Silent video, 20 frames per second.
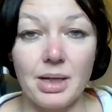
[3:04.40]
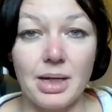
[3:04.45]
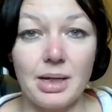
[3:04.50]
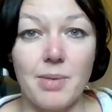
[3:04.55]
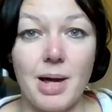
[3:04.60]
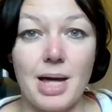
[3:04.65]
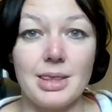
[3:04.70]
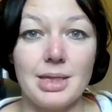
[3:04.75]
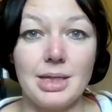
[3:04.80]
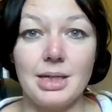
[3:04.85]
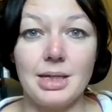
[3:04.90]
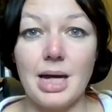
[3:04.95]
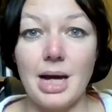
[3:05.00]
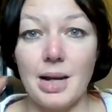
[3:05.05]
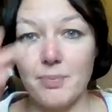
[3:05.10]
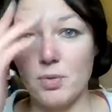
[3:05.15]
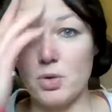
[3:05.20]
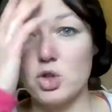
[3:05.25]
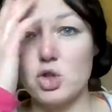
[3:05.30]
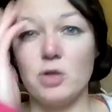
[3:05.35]
And I think,
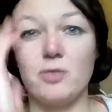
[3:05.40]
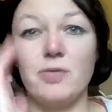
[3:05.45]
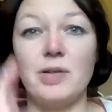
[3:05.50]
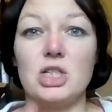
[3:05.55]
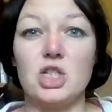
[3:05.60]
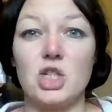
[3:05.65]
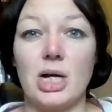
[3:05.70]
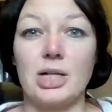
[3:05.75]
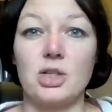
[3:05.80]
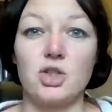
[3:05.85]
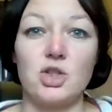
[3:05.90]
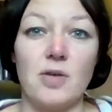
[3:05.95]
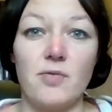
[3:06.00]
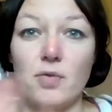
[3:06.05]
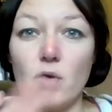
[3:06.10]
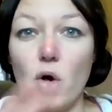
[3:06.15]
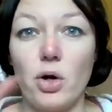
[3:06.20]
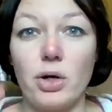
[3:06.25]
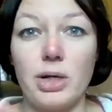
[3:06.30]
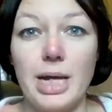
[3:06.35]
I'm not sure if each country has
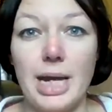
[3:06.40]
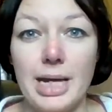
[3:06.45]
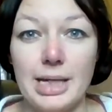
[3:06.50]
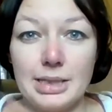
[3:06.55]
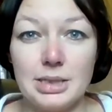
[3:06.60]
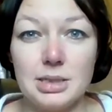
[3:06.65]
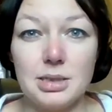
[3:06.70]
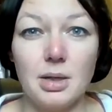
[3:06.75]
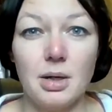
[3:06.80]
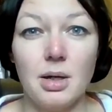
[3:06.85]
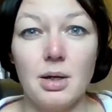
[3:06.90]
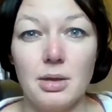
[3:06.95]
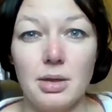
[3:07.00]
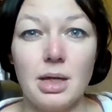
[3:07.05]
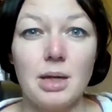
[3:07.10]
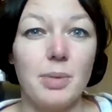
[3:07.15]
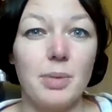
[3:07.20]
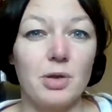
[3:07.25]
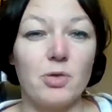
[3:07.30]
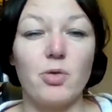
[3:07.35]
their own end
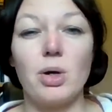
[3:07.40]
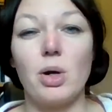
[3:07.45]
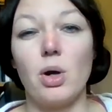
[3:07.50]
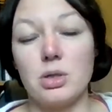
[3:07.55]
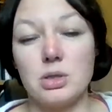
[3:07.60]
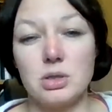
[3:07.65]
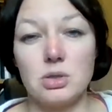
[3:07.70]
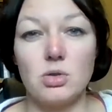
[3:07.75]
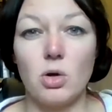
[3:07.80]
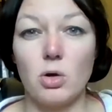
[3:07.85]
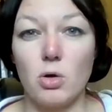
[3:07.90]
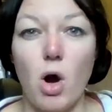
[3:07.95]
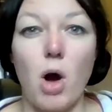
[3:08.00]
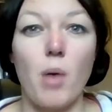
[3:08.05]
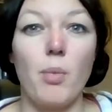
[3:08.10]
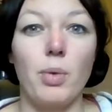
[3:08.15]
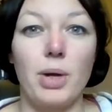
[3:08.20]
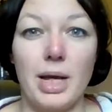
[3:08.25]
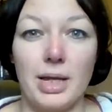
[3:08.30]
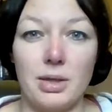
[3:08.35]
thing, but
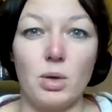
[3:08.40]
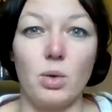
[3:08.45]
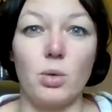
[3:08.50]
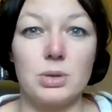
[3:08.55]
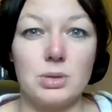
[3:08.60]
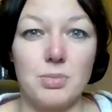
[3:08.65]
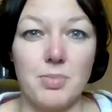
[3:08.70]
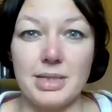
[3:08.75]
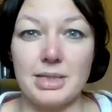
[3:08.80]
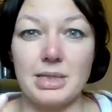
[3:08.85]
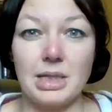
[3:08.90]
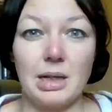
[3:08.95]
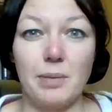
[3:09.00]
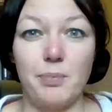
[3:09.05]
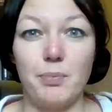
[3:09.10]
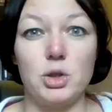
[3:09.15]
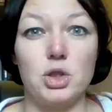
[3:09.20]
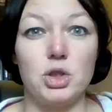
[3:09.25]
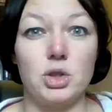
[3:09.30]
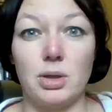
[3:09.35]
freelancer.com will, I think, automatically
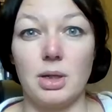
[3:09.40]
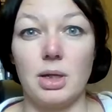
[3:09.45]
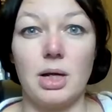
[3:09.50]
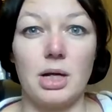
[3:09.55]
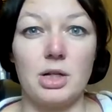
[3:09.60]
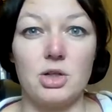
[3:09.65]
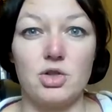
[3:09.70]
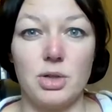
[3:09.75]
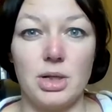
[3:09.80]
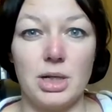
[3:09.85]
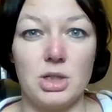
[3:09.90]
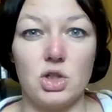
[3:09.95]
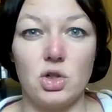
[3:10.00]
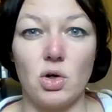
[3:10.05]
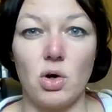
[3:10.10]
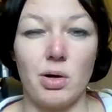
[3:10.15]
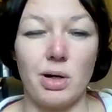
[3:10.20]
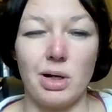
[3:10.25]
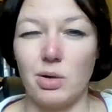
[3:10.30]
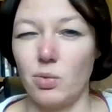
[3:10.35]
put you in the country that
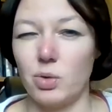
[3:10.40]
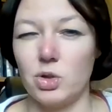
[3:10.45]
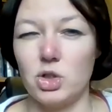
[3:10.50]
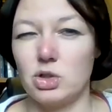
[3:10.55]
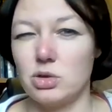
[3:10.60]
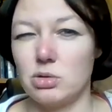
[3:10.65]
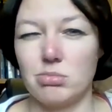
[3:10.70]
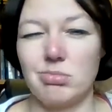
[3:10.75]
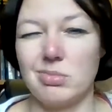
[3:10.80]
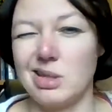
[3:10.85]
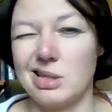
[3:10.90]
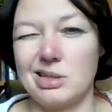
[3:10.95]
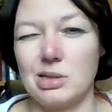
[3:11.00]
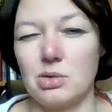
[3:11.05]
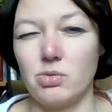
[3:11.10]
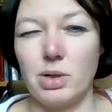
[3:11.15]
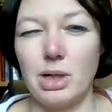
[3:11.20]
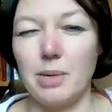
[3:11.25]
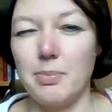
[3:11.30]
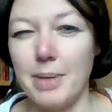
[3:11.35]
you're in, which
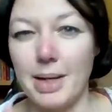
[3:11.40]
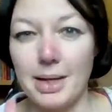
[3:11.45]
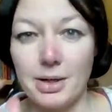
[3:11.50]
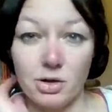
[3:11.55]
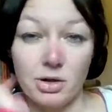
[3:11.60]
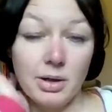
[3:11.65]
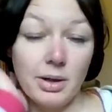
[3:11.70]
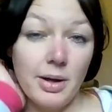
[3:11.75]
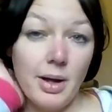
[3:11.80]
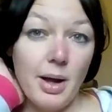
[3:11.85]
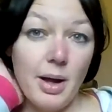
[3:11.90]
doesn't really matter.